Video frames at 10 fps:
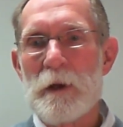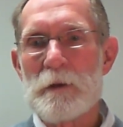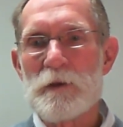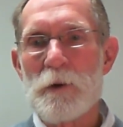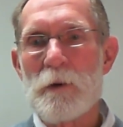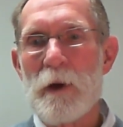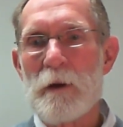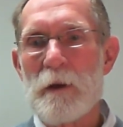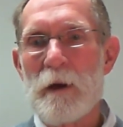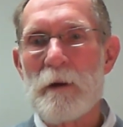And so
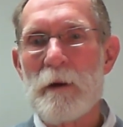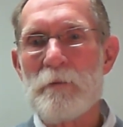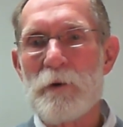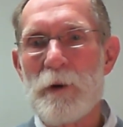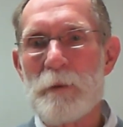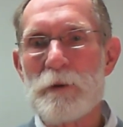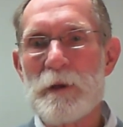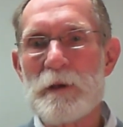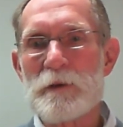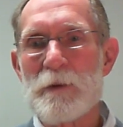I, am very
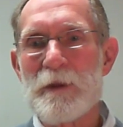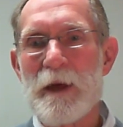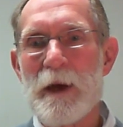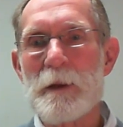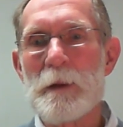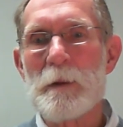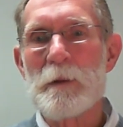pleased with that.